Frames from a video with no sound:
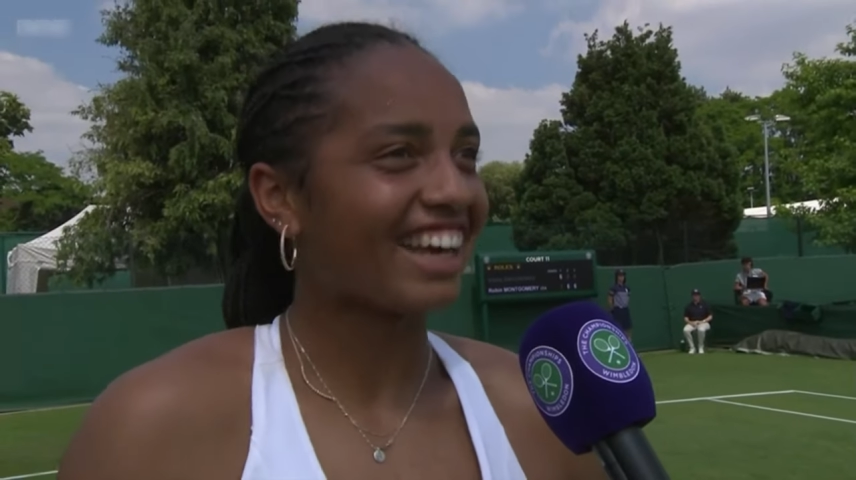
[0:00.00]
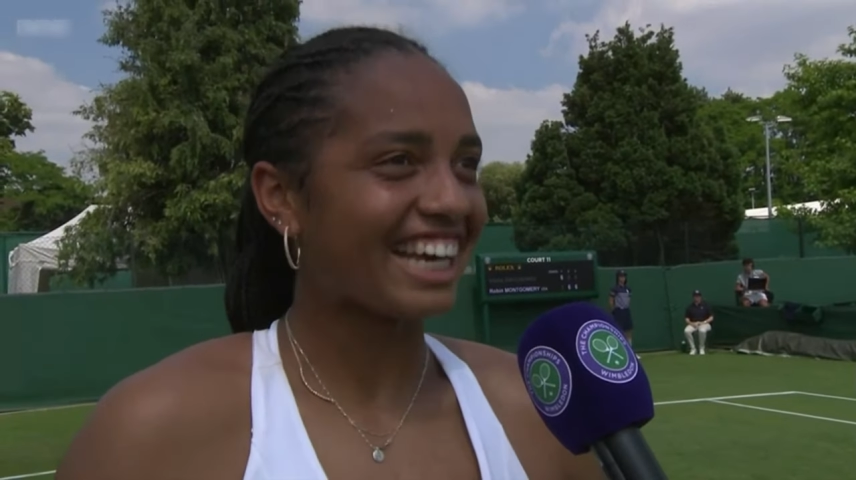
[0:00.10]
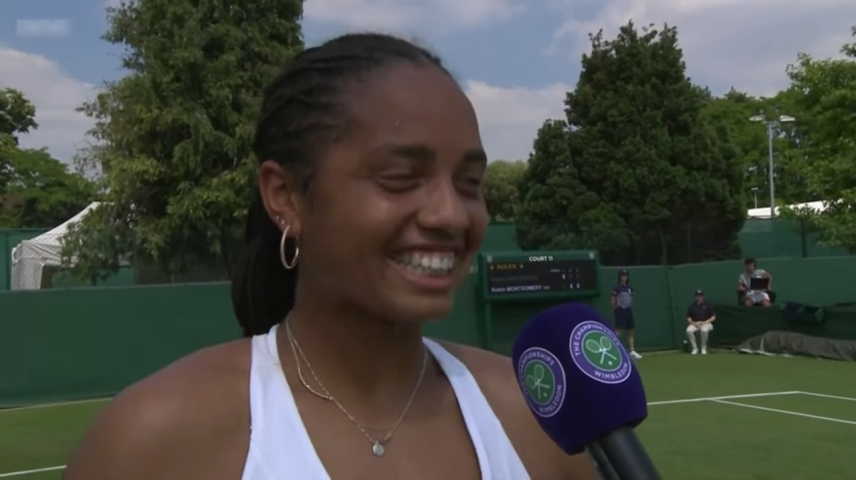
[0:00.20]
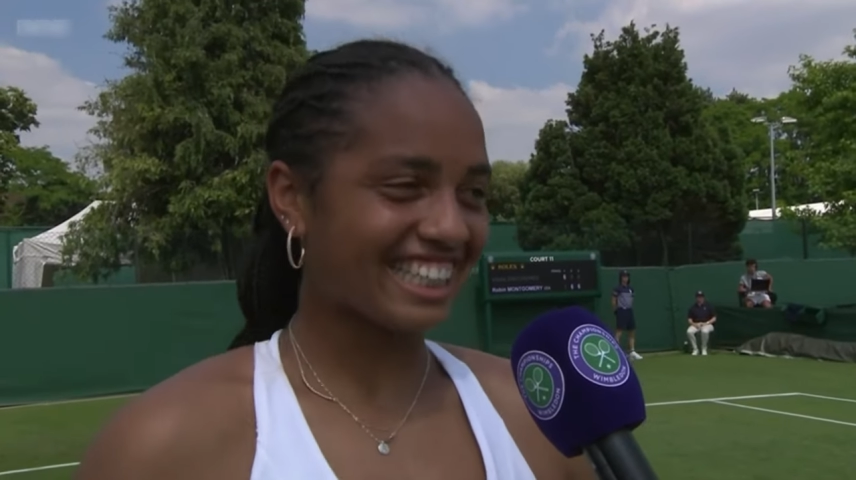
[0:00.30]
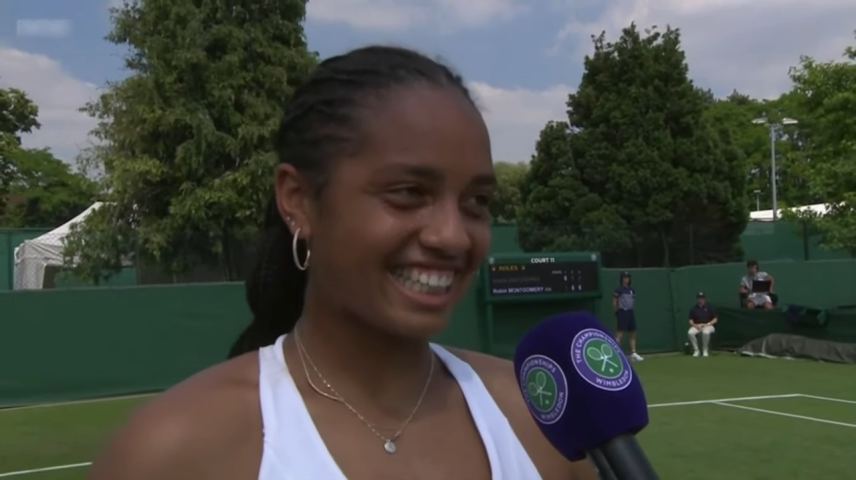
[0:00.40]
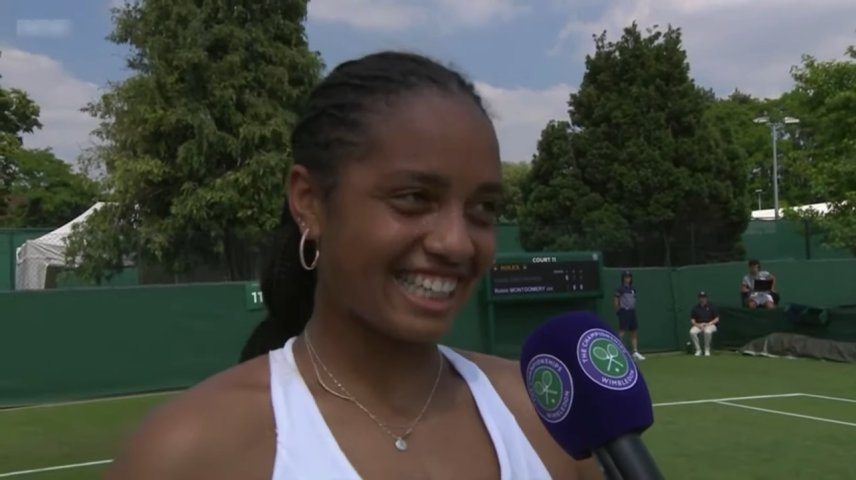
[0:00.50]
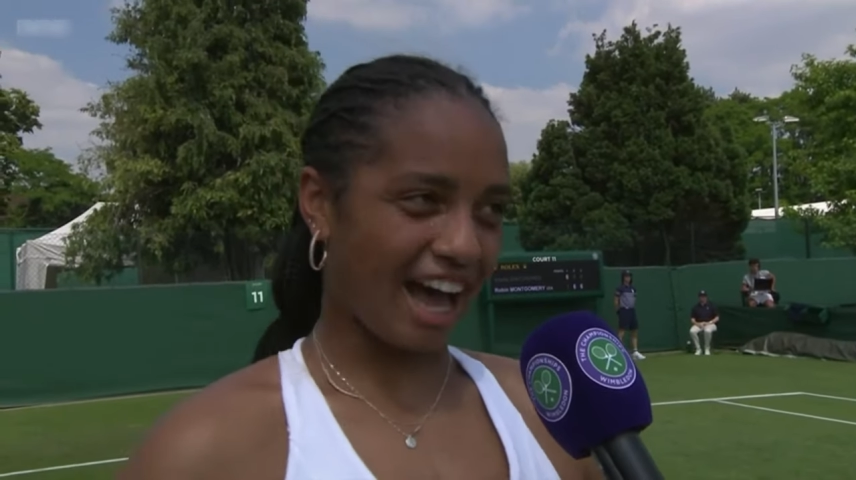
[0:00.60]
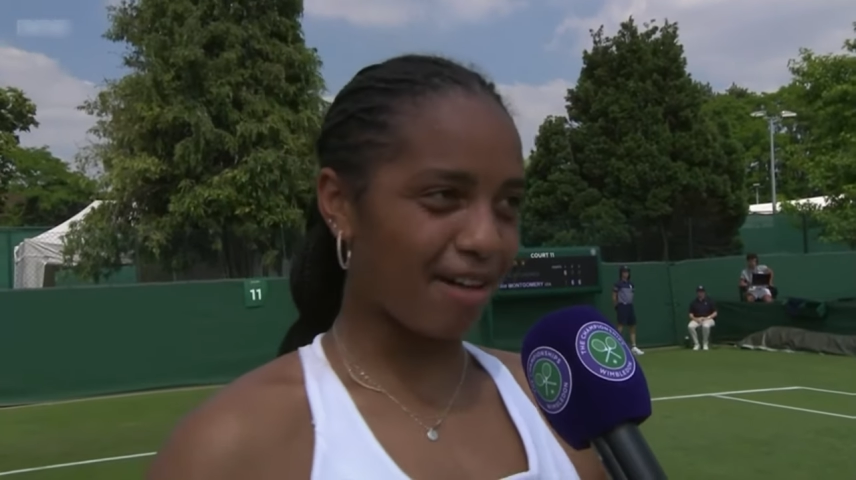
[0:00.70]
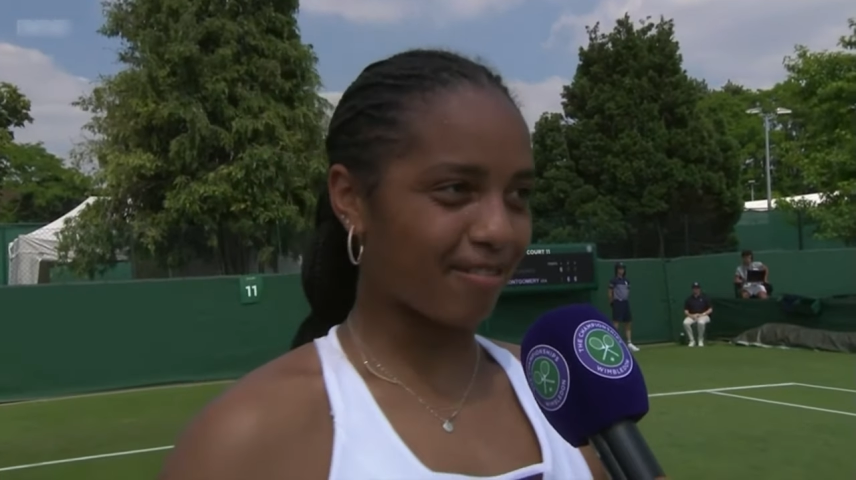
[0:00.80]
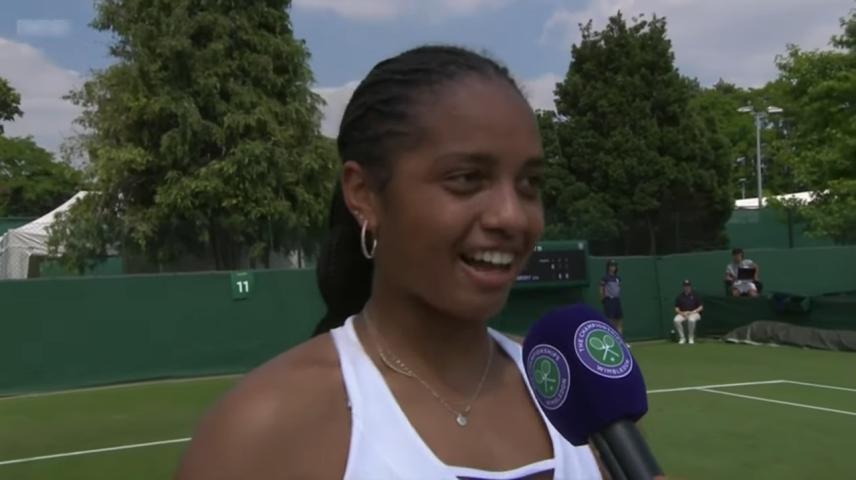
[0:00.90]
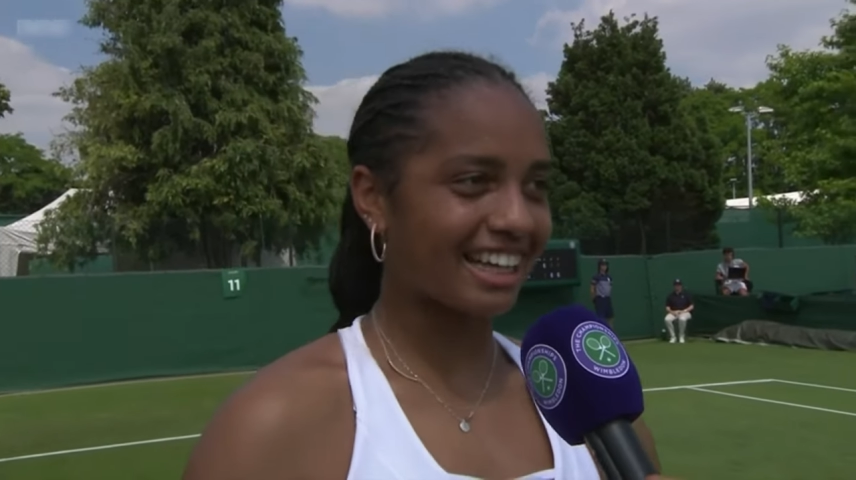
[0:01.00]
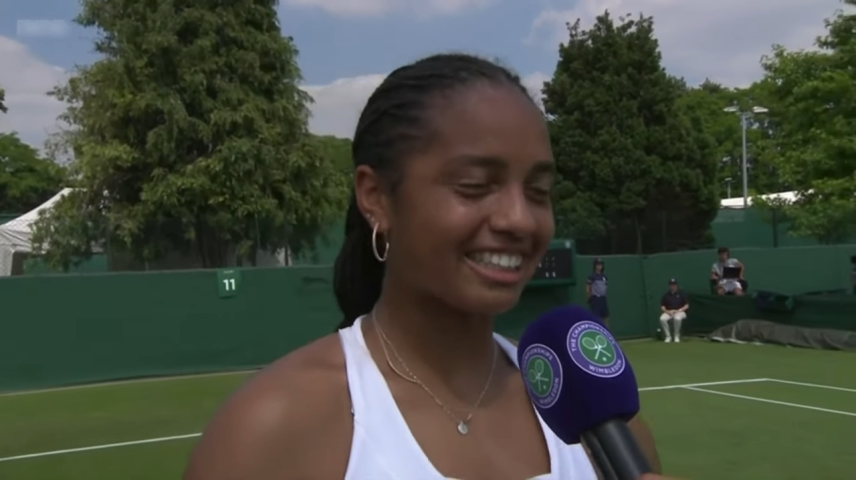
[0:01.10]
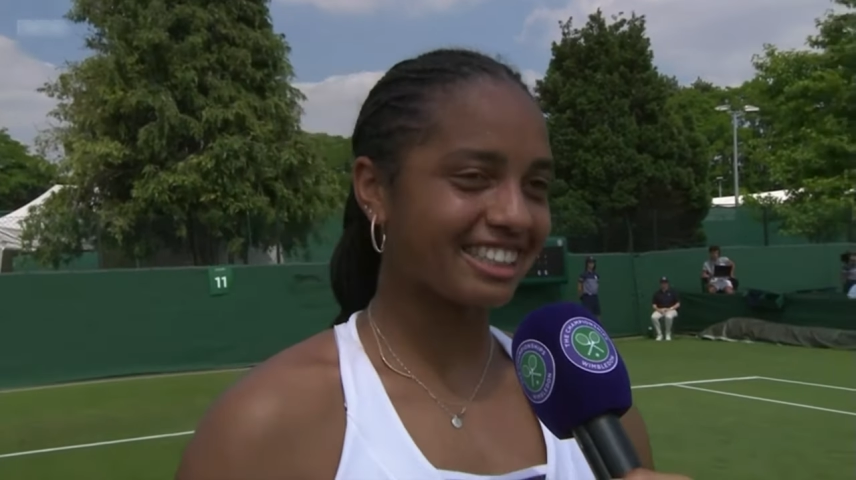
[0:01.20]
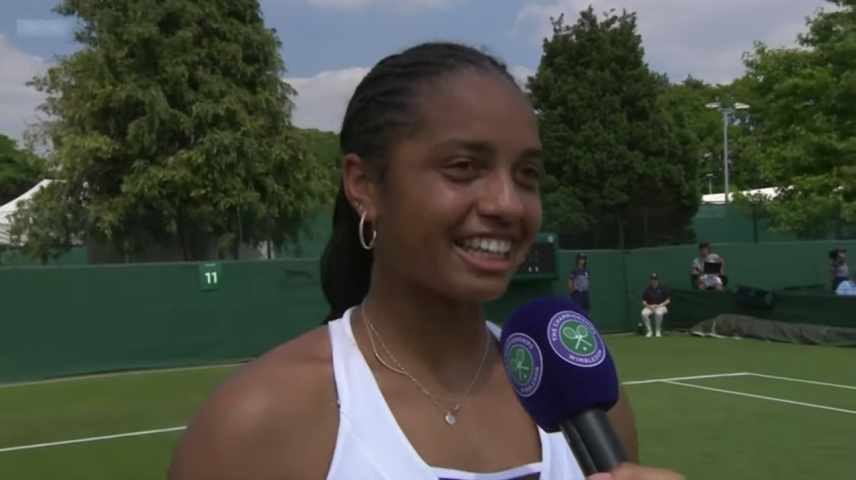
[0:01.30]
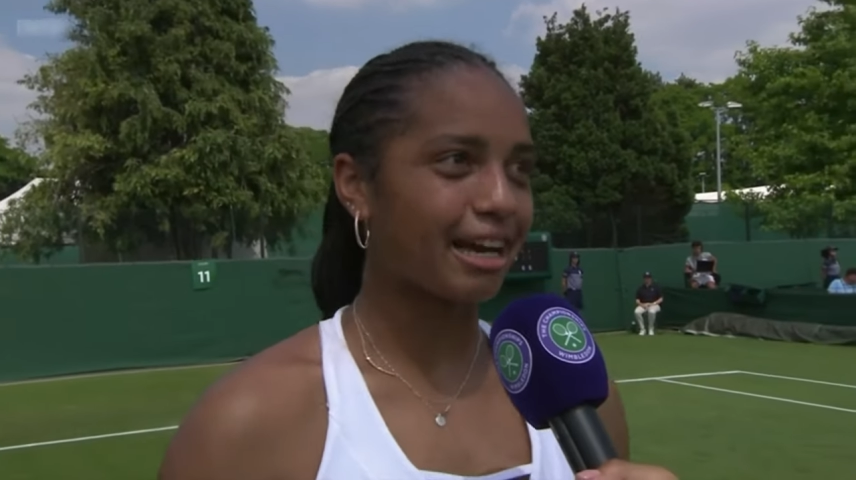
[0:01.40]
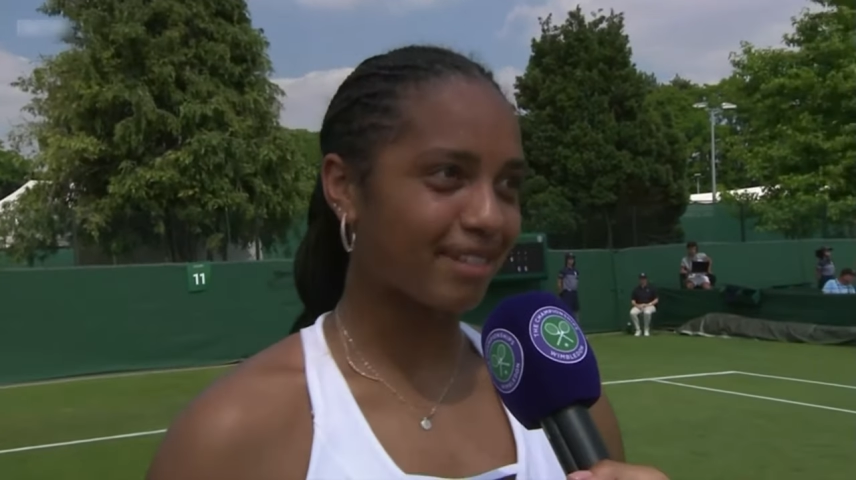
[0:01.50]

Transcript: make it to the top while I still